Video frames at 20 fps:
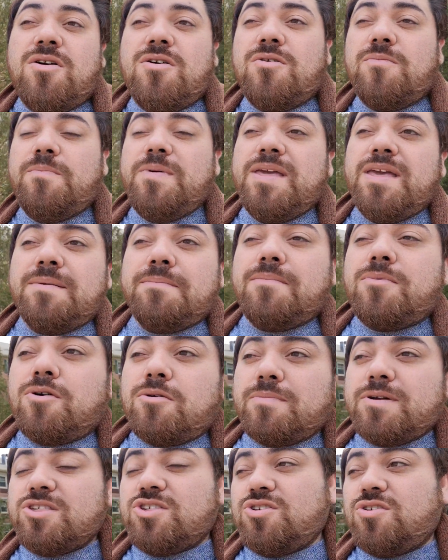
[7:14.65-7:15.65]
or be a more
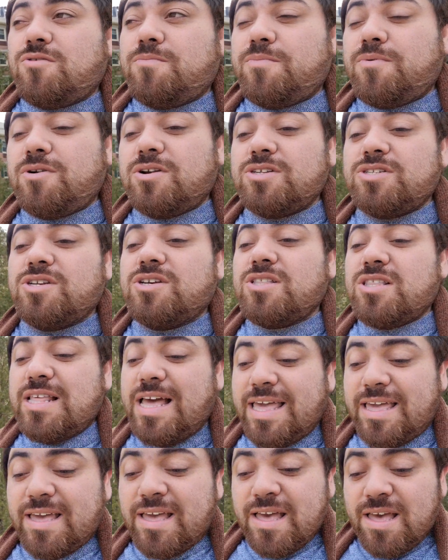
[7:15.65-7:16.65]
mature person
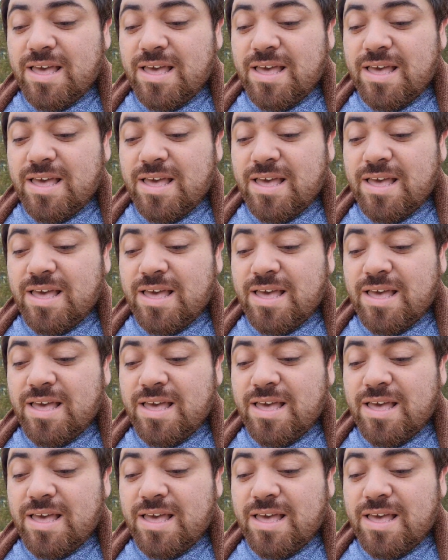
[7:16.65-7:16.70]
like